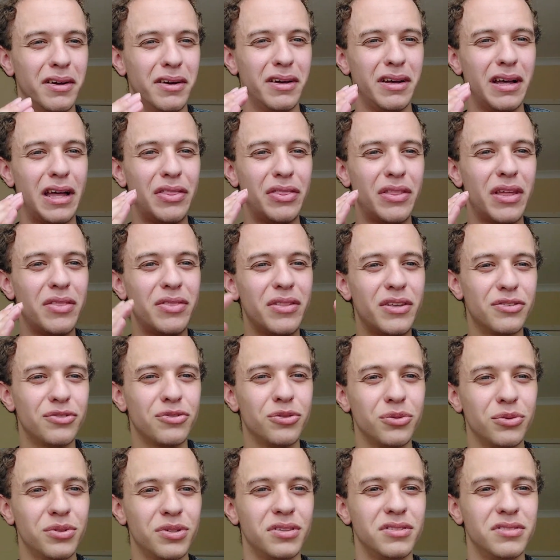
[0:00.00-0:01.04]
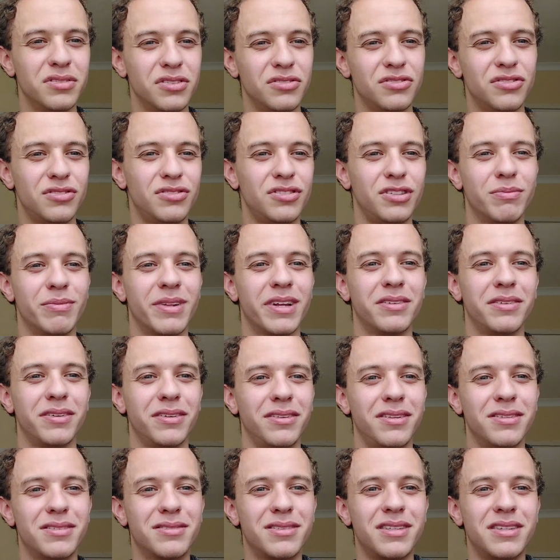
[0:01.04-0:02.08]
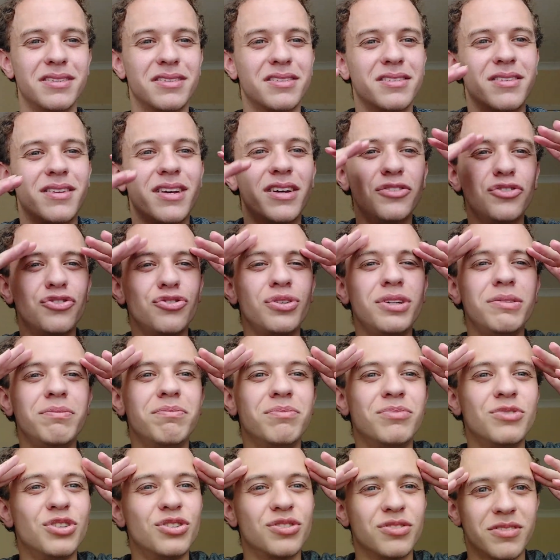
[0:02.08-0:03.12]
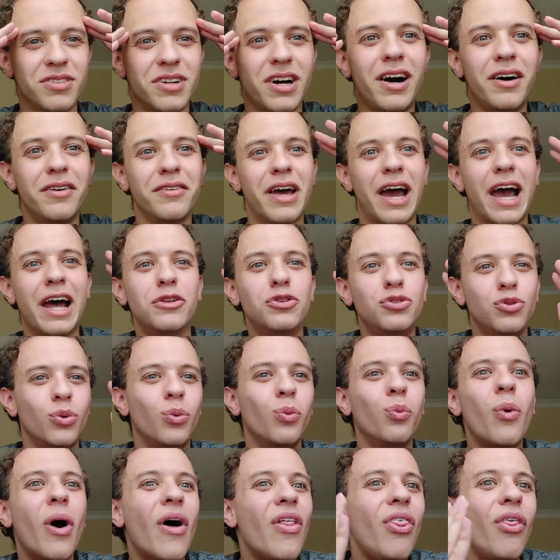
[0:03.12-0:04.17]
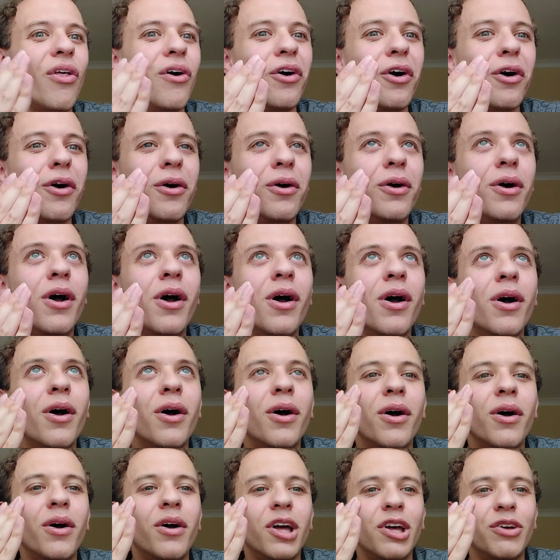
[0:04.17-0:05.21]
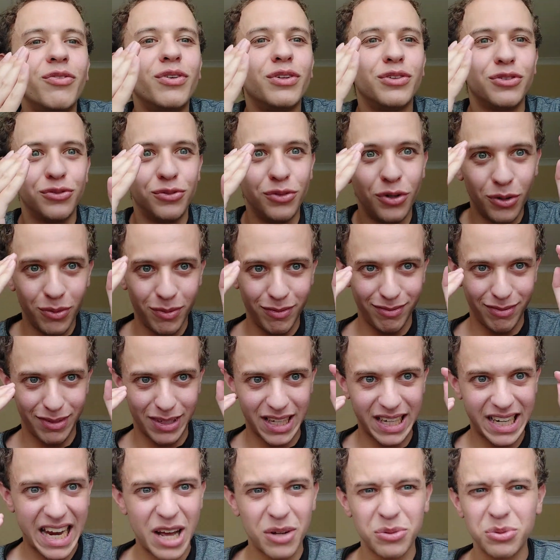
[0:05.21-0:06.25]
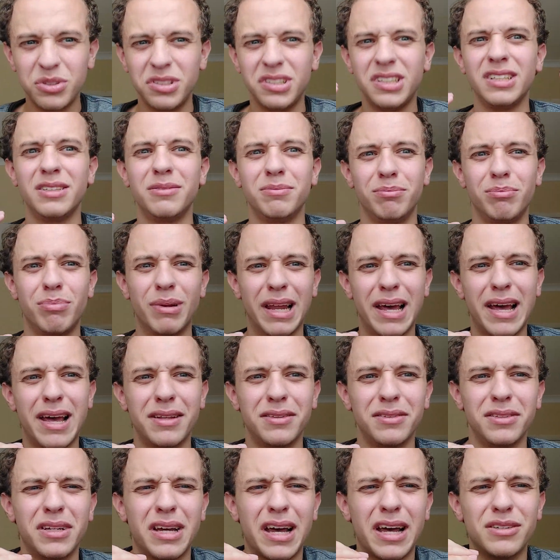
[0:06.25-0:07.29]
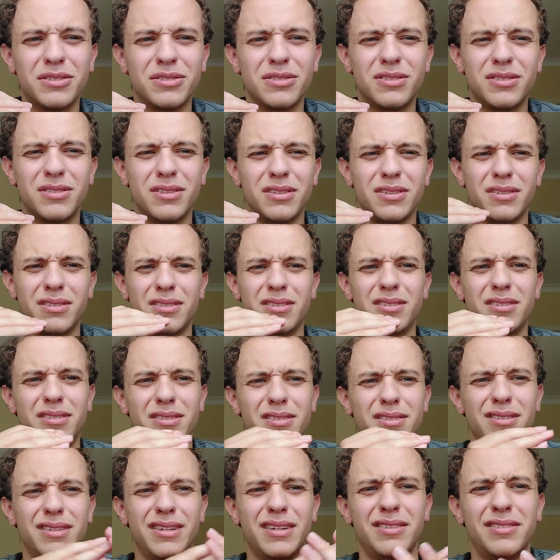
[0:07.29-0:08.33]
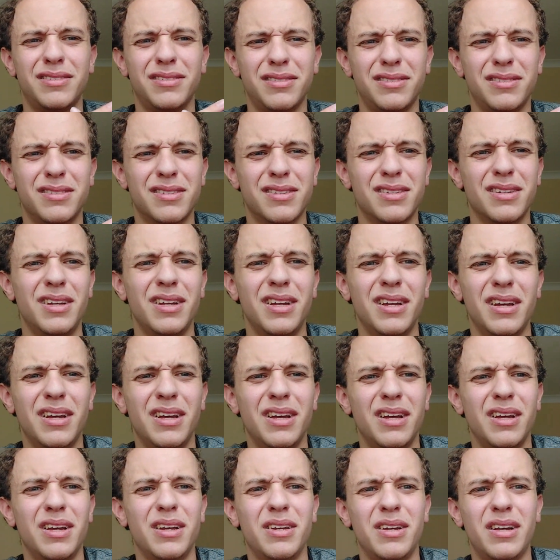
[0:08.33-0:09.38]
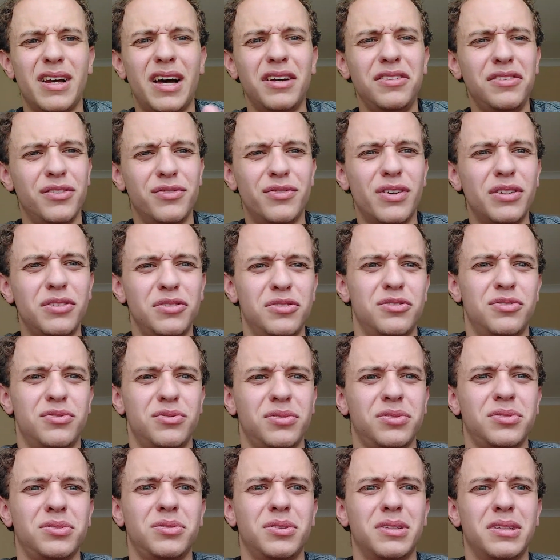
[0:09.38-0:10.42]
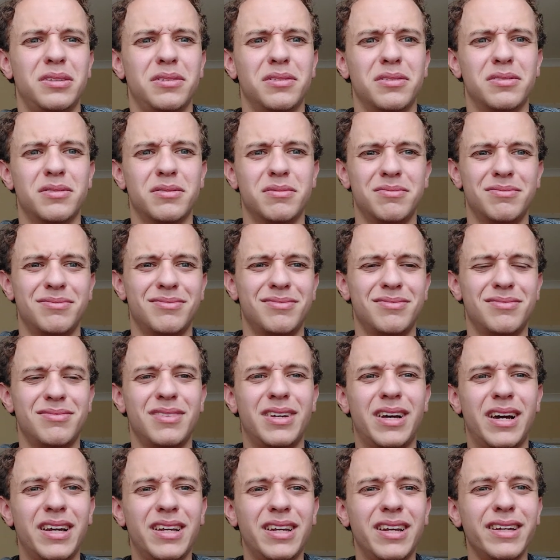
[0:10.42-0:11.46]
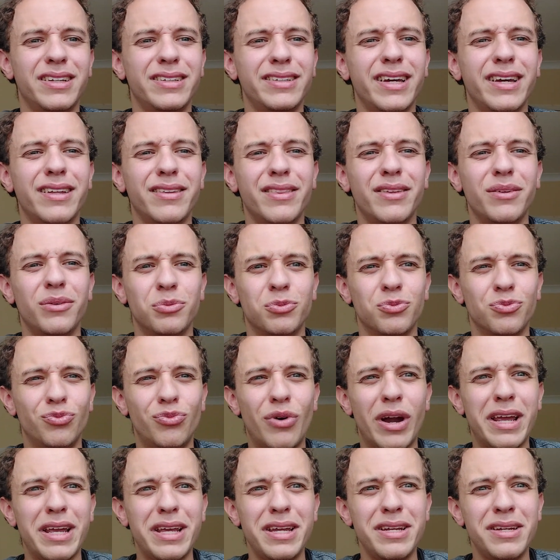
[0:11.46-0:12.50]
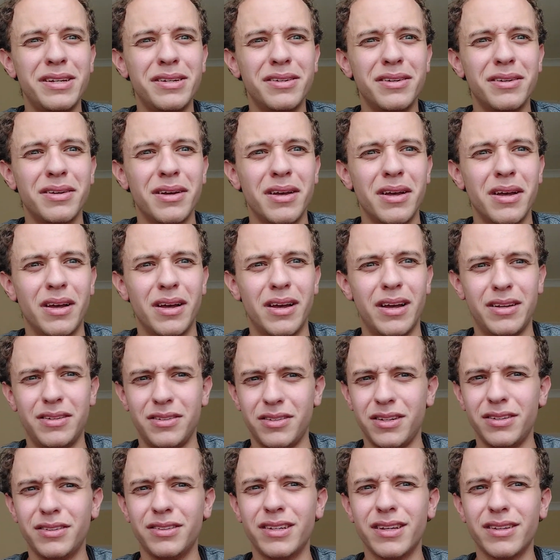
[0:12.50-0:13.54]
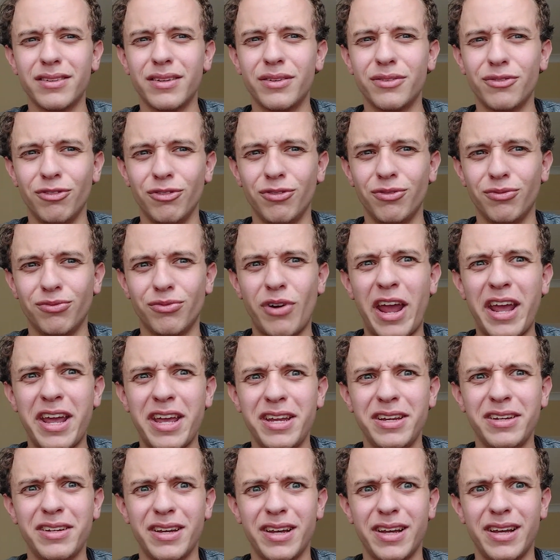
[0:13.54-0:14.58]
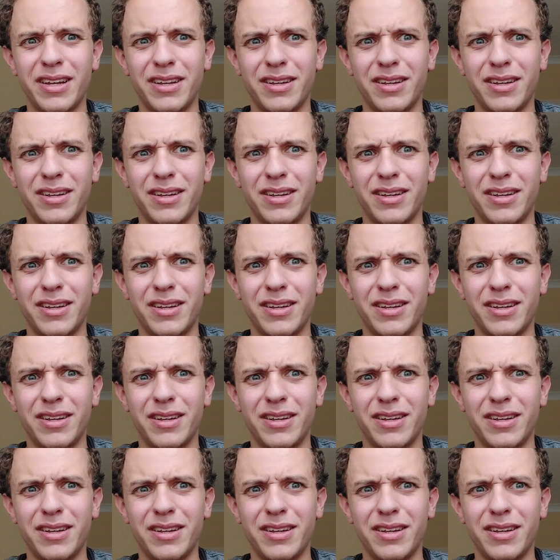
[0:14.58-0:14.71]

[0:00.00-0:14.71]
and then there's no contingency plan. Like this country just can't handle weather if it's not cloudy and bland. It has, and uneventful. Like I get that rain, and I get that rain